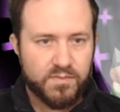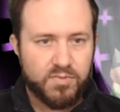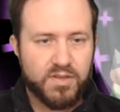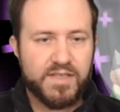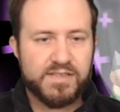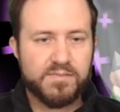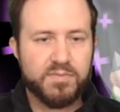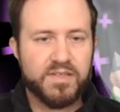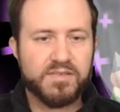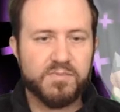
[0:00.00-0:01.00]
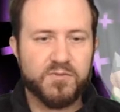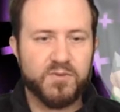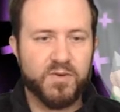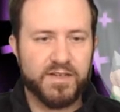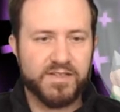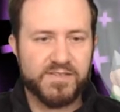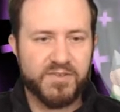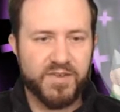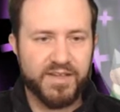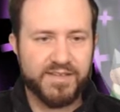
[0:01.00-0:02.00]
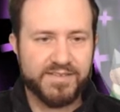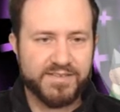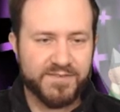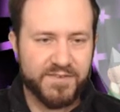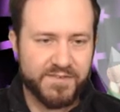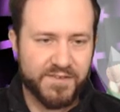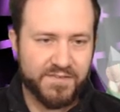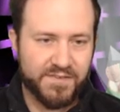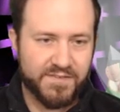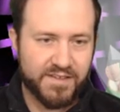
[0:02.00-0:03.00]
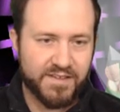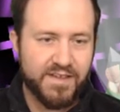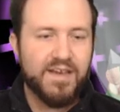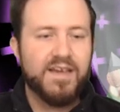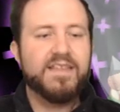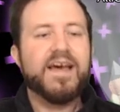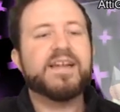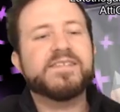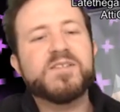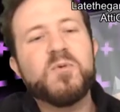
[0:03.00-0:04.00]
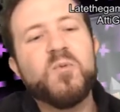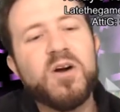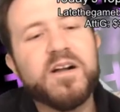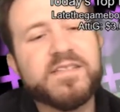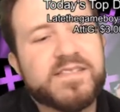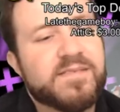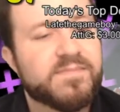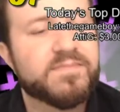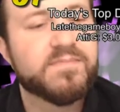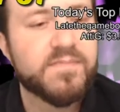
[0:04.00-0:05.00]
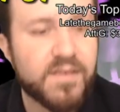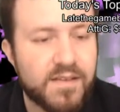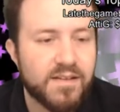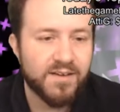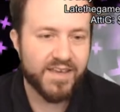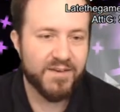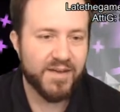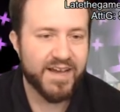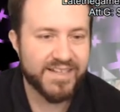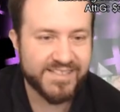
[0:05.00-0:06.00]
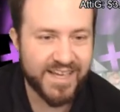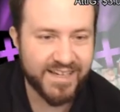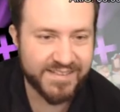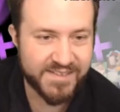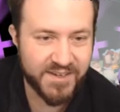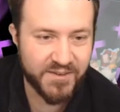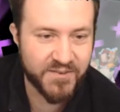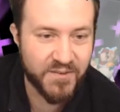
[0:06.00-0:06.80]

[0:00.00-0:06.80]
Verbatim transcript: Please, please move to one of these two lanes. It's a 50-50. That is the worst! Okay, we got a science, though.